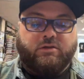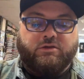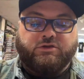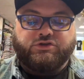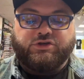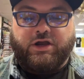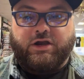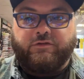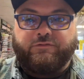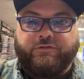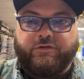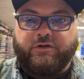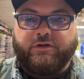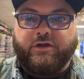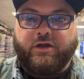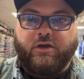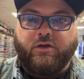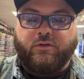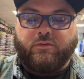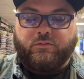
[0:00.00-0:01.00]
try to figure
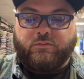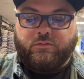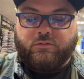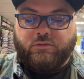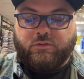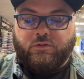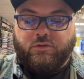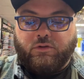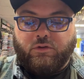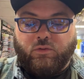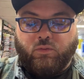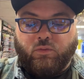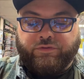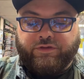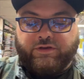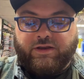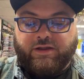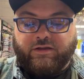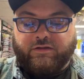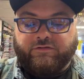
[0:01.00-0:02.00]
out what
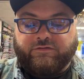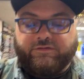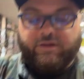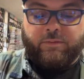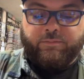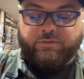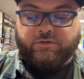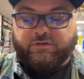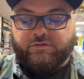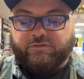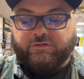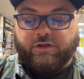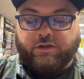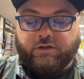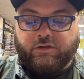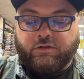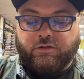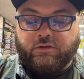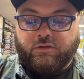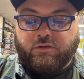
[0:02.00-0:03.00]
the next step is.
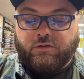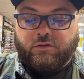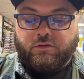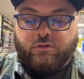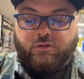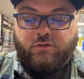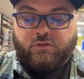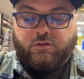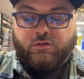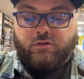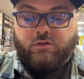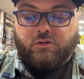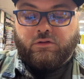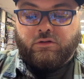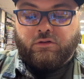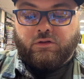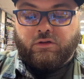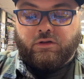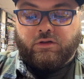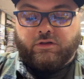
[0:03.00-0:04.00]
Like,
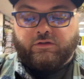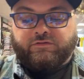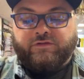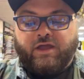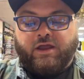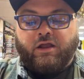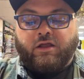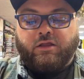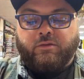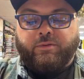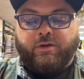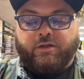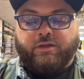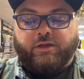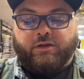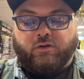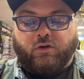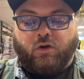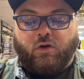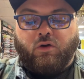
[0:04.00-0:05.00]
it's not all about
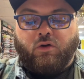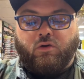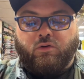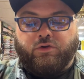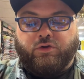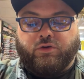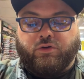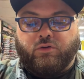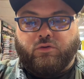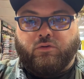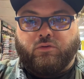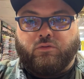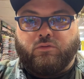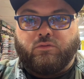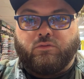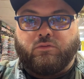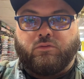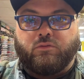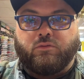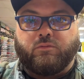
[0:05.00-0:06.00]
like, oh, you know,
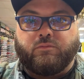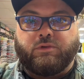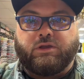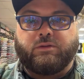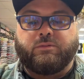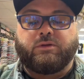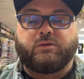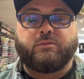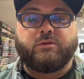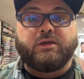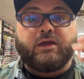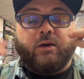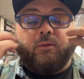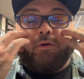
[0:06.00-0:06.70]
me. I